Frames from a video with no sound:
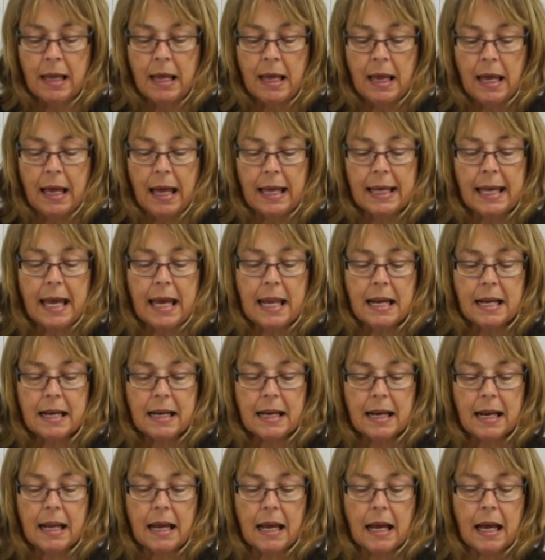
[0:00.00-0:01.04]
Again,
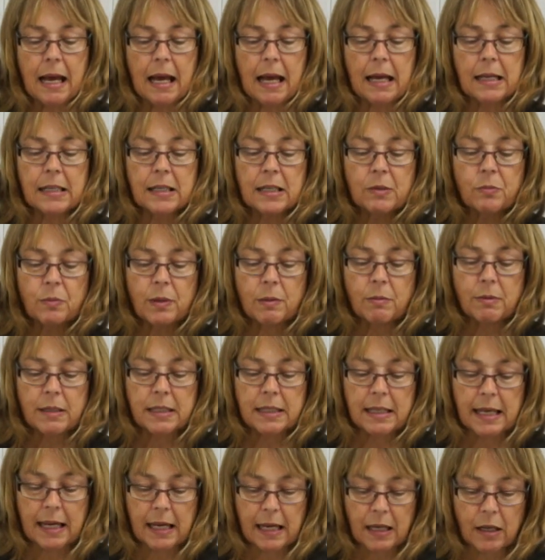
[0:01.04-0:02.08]
as we were
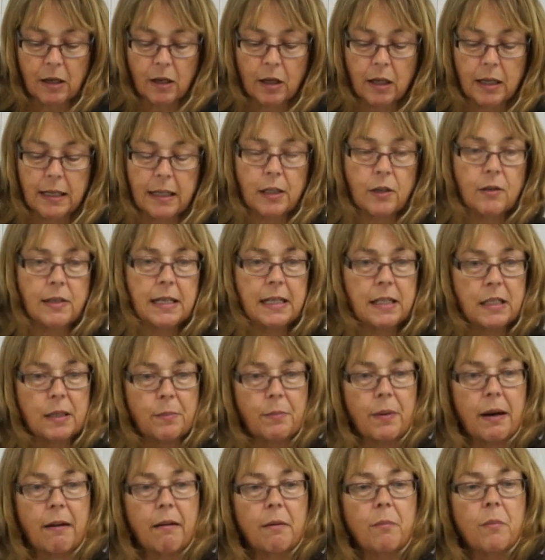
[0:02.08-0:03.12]
saying earlier, you need to
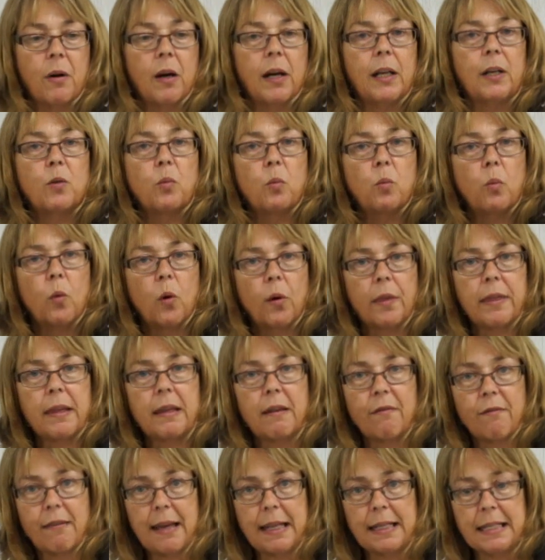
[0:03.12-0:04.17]
bear in mind what the
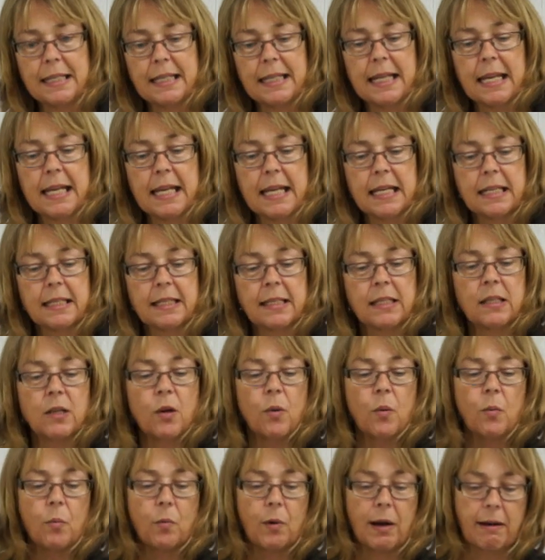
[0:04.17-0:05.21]
event is,
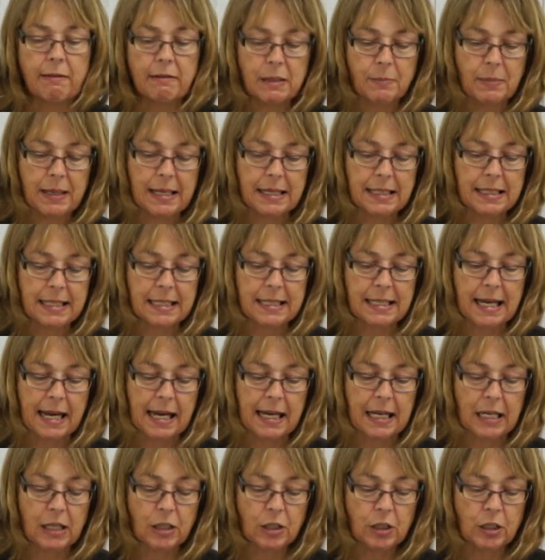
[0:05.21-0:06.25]
where it's being
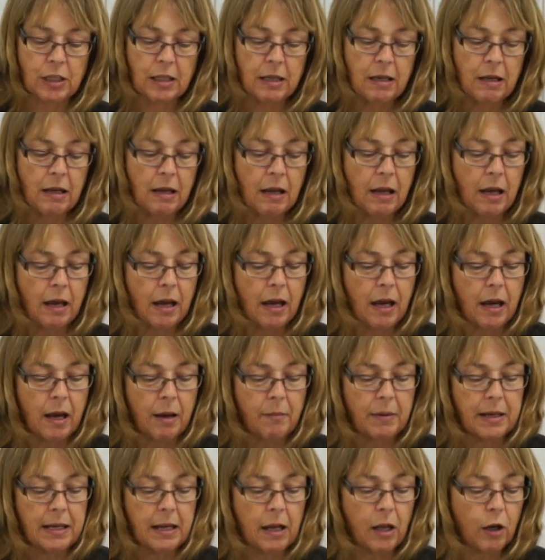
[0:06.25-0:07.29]
staged. I
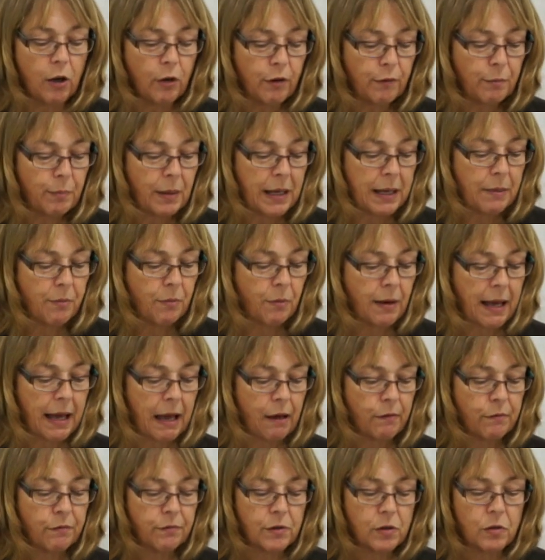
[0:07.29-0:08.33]
mean, a lot of people have
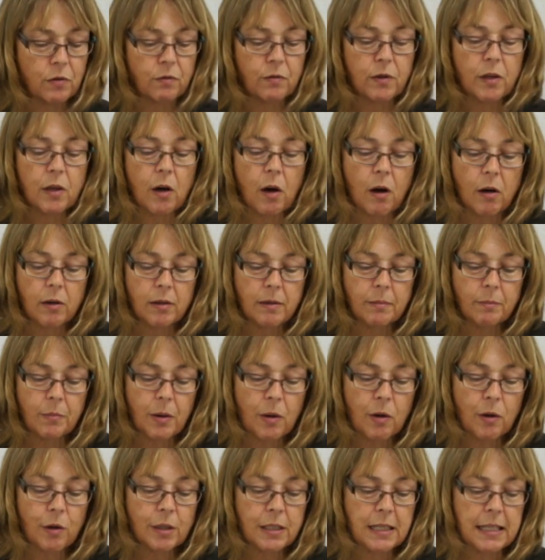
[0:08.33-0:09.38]
sort of garden
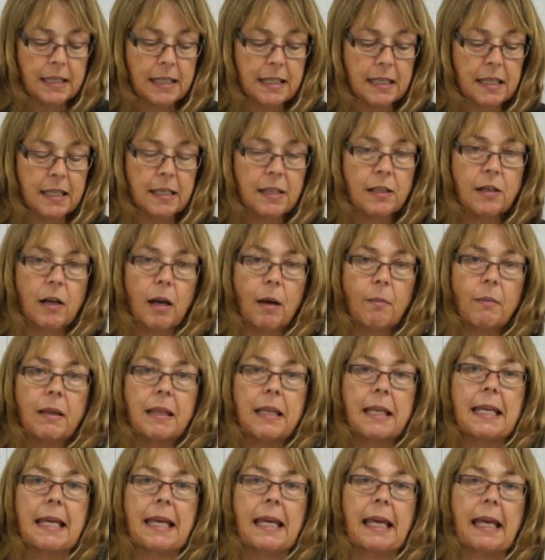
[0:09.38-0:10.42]
parties this time of the
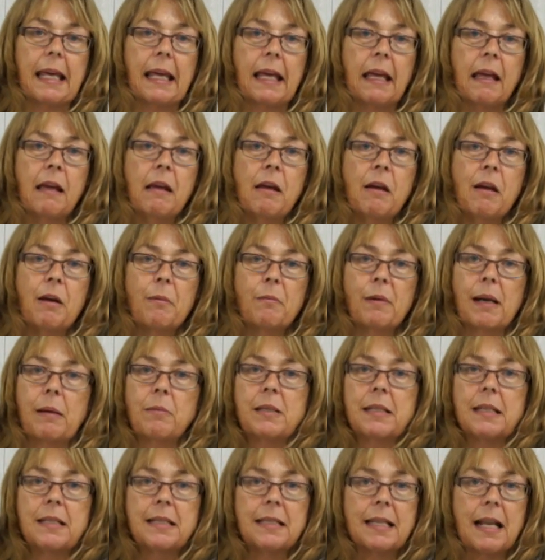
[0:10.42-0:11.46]
year, perhaps
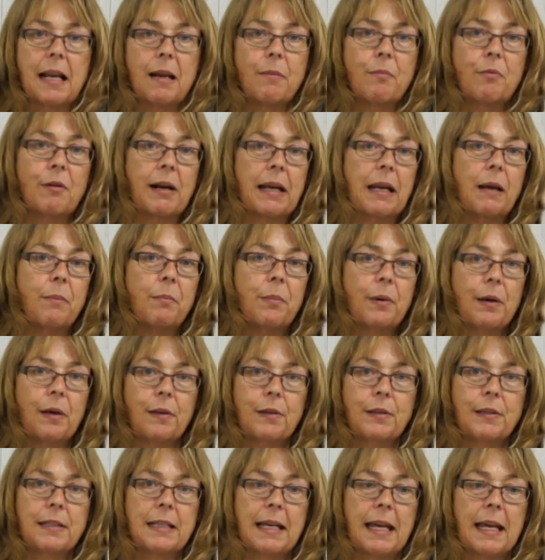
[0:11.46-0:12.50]
to celebrate a
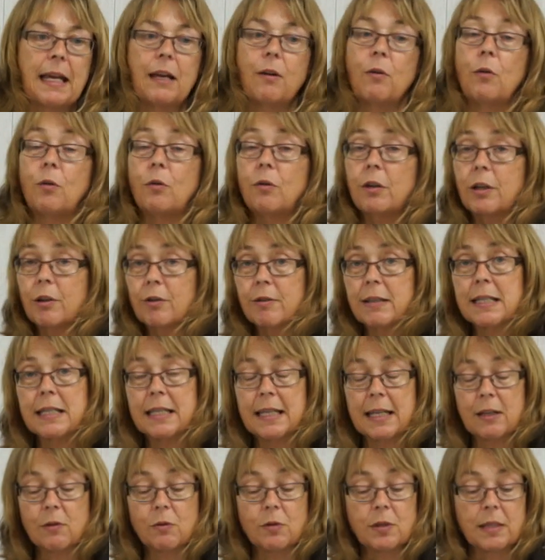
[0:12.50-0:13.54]
birthday or a
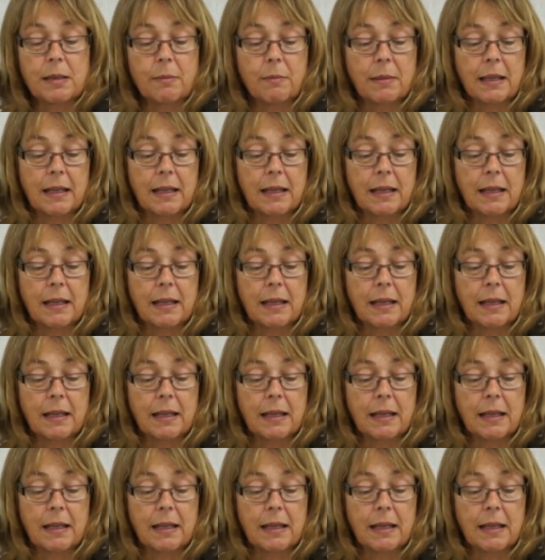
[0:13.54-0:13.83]
christening or something